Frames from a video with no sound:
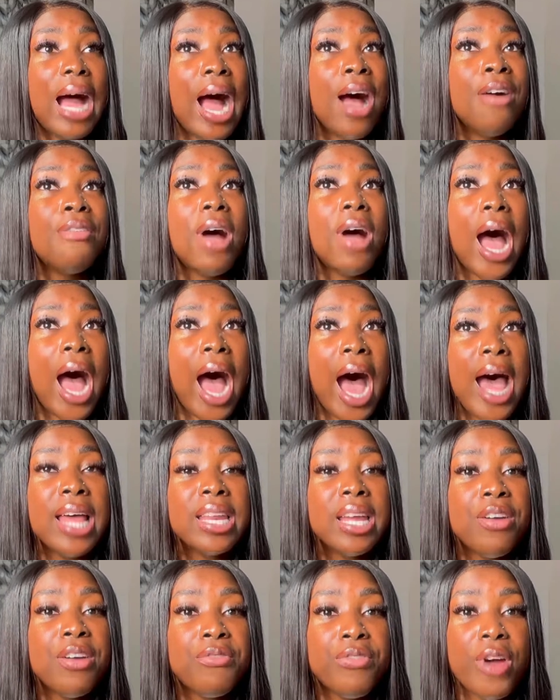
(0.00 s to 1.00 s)
I've
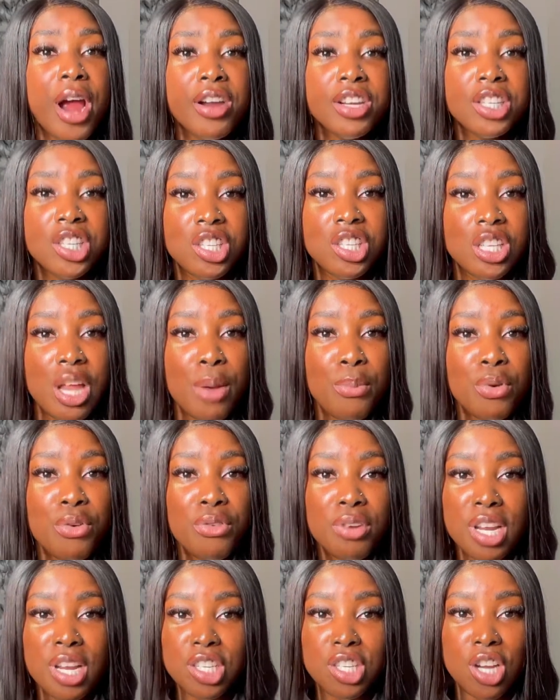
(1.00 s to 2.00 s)
had a very stable
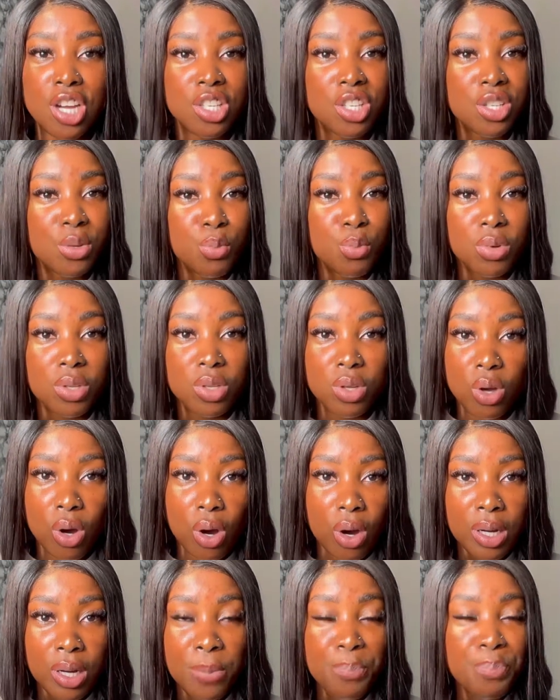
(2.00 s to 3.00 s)
relationship with
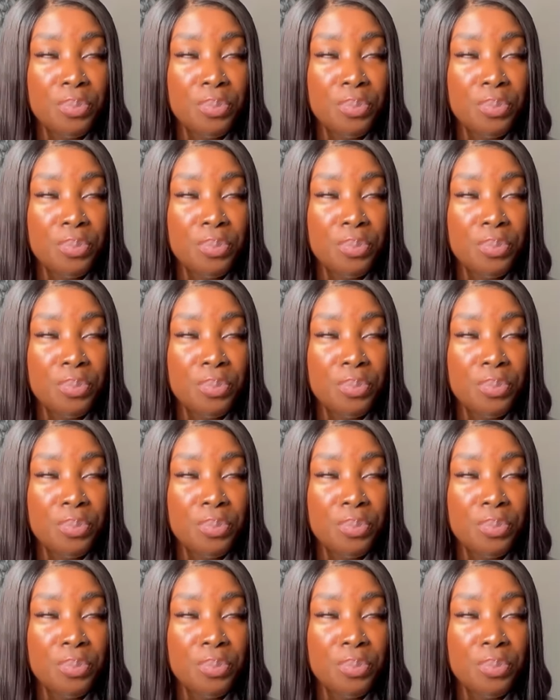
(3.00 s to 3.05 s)
God,